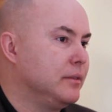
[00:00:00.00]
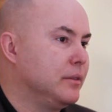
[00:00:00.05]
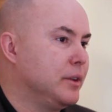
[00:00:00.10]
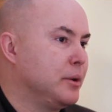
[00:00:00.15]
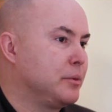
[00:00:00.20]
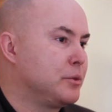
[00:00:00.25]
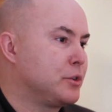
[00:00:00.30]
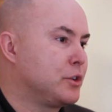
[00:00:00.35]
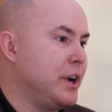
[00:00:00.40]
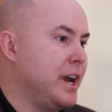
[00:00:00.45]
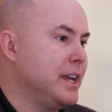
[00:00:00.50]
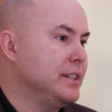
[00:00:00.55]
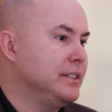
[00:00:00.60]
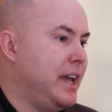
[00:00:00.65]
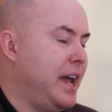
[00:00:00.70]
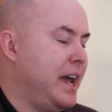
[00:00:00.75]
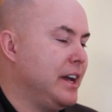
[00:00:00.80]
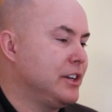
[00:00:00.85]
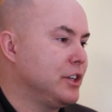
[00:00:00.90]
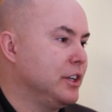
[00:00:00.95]
the
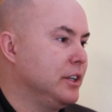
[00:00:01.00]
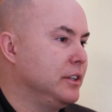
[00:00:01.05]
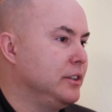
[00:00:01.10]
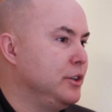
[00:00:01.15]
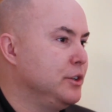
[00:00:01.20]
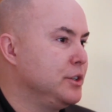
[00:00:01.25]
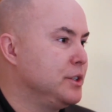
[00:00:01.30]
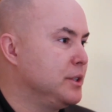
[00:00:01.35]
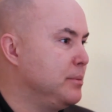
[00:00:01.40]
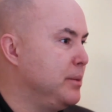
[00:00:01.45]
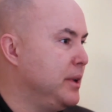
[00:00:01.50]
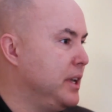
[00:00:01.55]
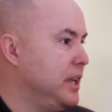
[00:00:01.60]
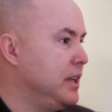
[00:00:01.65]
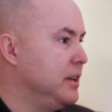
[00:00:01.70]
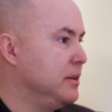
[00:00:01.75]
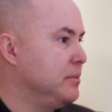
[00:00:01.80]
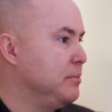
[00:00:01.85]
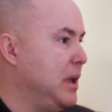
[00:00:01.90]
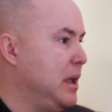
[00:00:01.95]
transaction used to
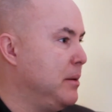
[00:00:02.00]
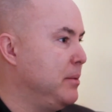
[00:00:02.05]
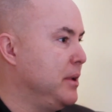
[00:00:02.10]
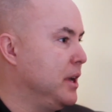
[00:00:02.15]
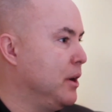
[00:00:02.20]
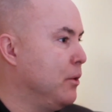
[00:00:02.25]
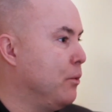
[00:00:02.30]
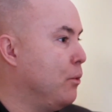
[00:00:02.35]
be maybe a